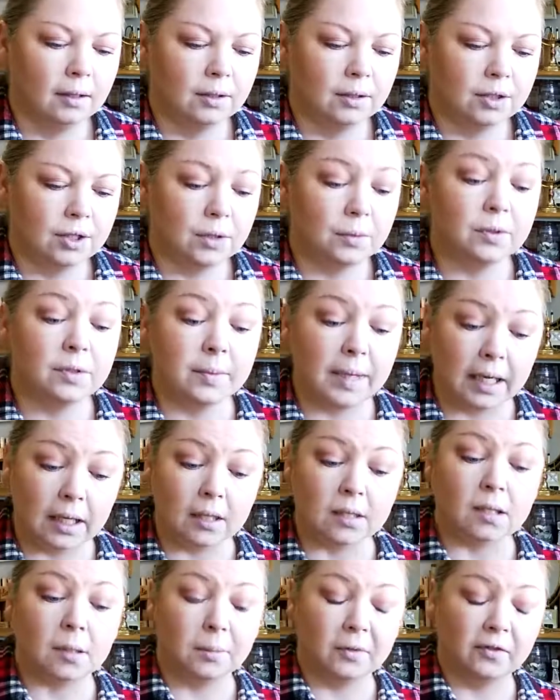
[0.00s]
she was making
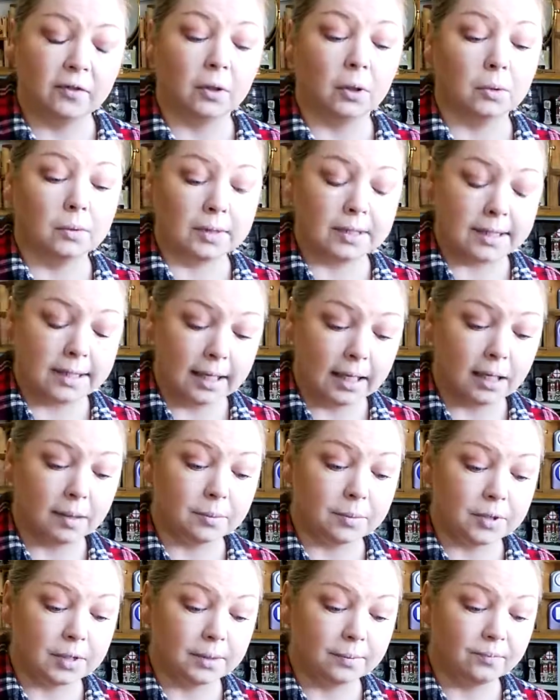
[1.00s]
some of her own
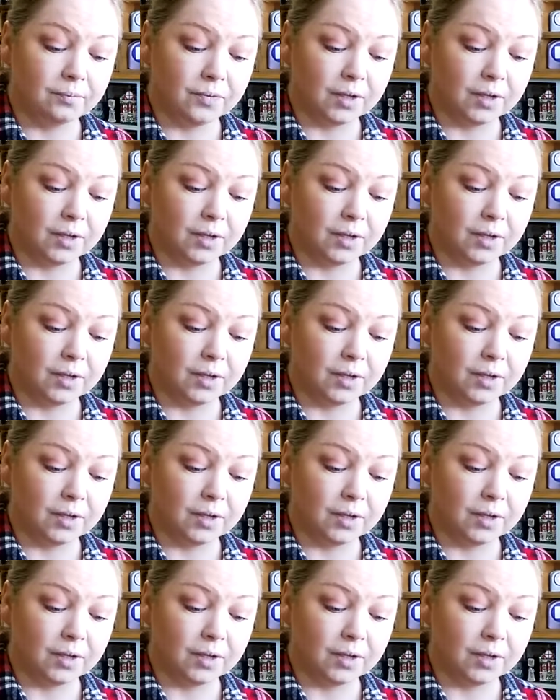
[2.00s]
stamps,